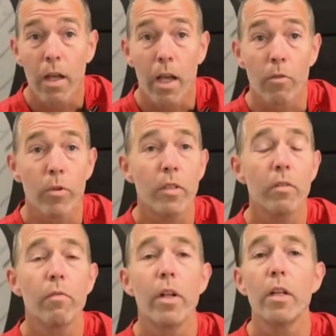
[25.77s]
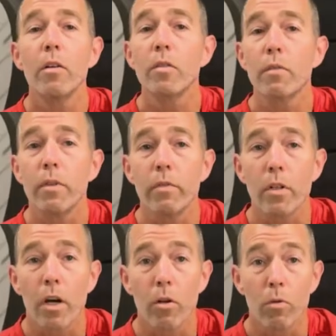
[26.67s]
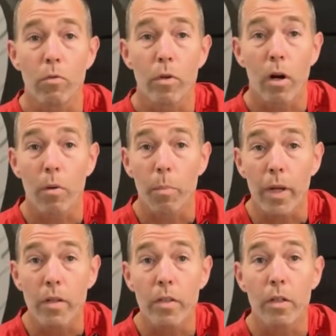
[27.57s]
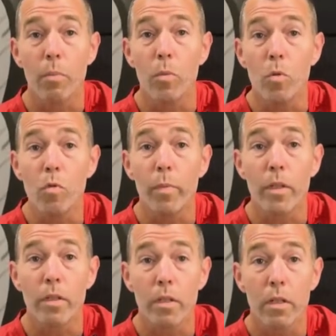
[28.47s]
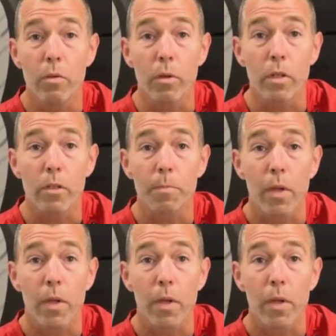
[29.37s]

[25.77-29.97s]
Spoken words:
In recent videos, I've even gone over our basic movement sequence,